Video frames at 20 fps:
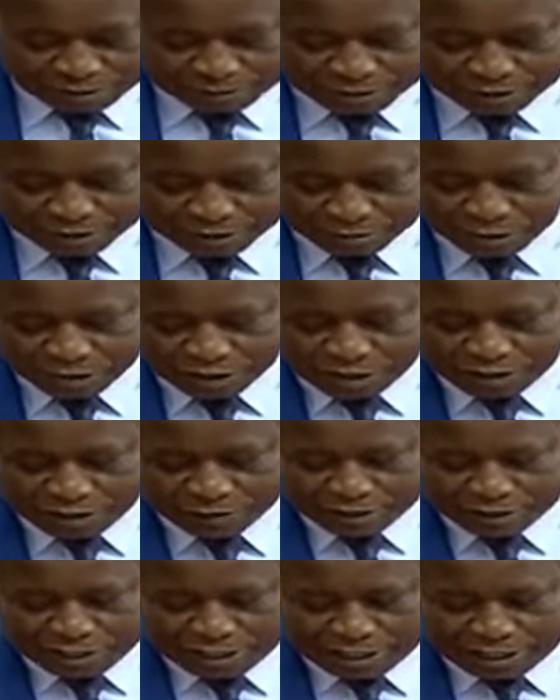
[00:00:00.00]
Mr. Speaker,
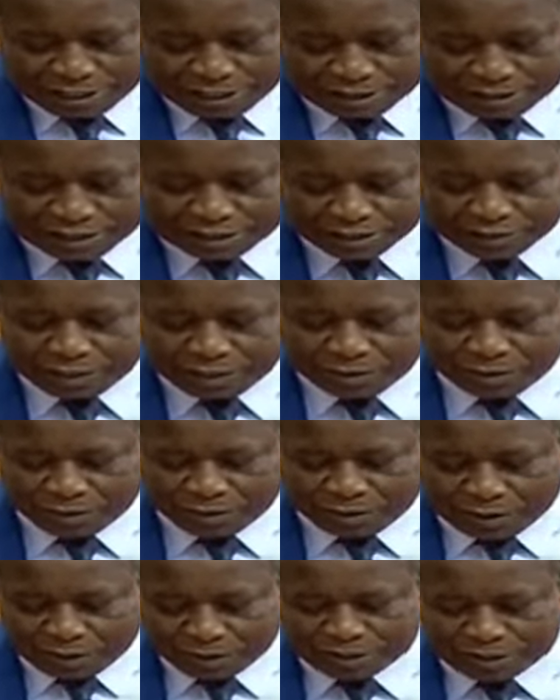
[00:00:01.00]
we realized this when
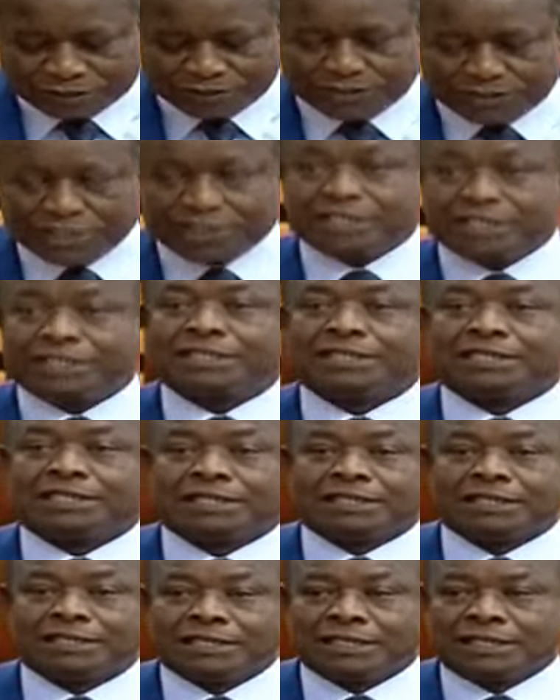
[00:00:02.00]
we were on the
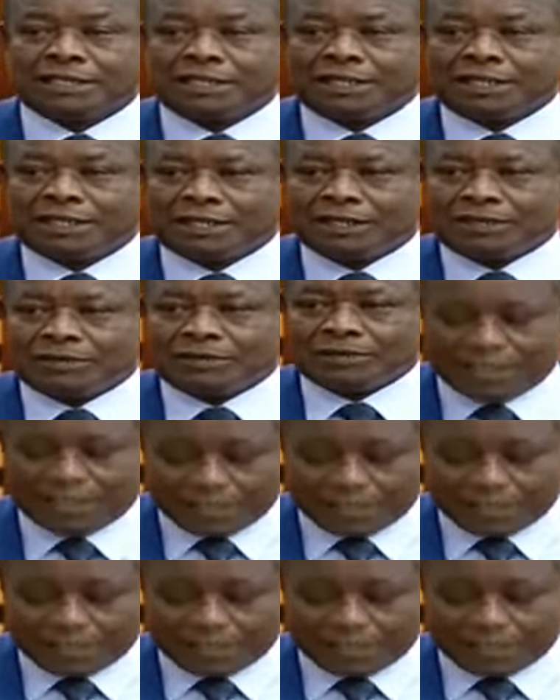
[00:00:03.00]
streets, when